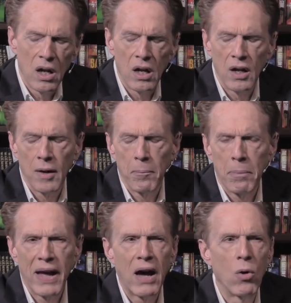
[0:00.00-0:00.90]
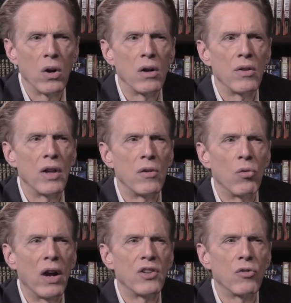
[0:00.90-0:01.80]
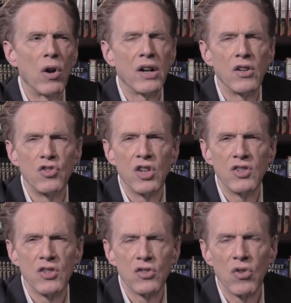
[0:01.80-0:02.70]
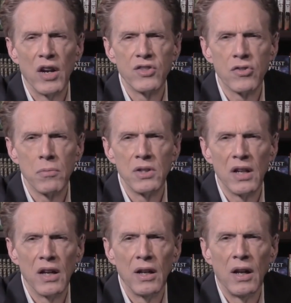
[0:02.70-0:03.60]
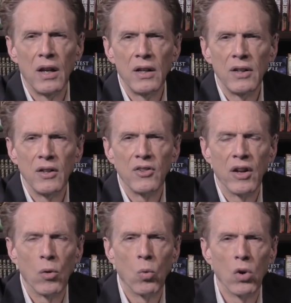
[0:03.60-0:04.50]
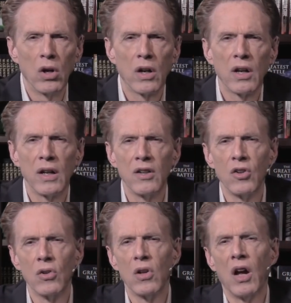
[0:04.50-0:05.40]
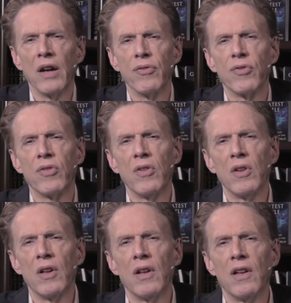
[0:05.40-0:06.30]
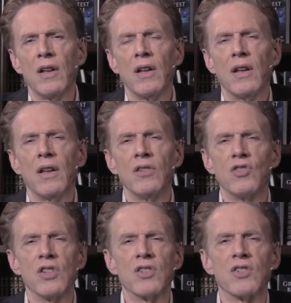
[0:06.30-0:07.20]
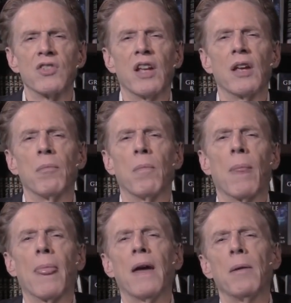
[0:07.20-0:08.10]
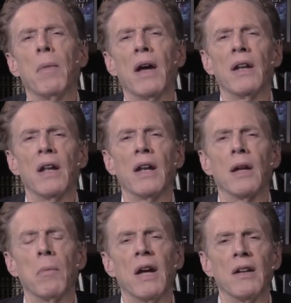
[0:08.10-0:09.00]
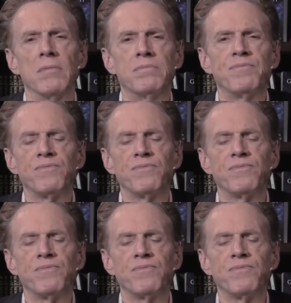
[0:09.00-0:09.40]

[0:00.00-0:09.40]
power that resurrected Jesus Christ from the dead is at work in your life. In Jesus' name, amen and amen.